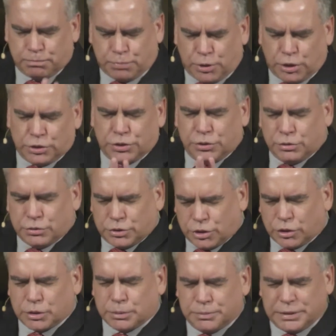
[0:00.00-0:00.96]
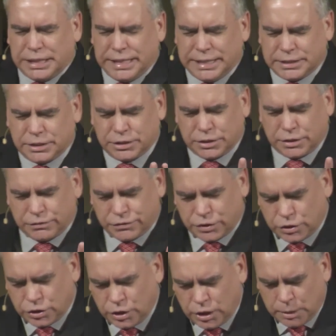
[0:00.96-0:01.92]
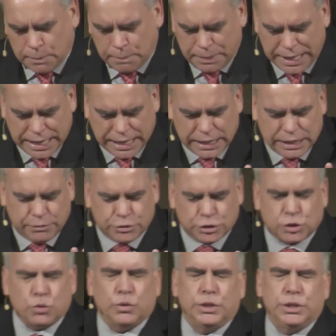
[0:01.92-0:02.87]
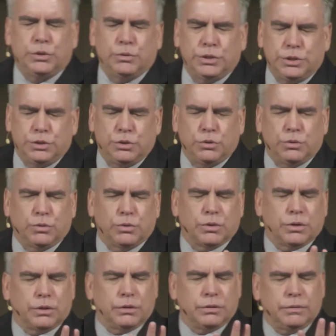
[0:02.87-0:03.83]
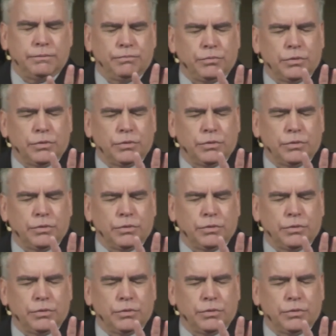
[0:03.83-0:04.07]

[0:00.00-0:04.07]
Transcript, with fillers: personal circumstances of the pain he was going to endure.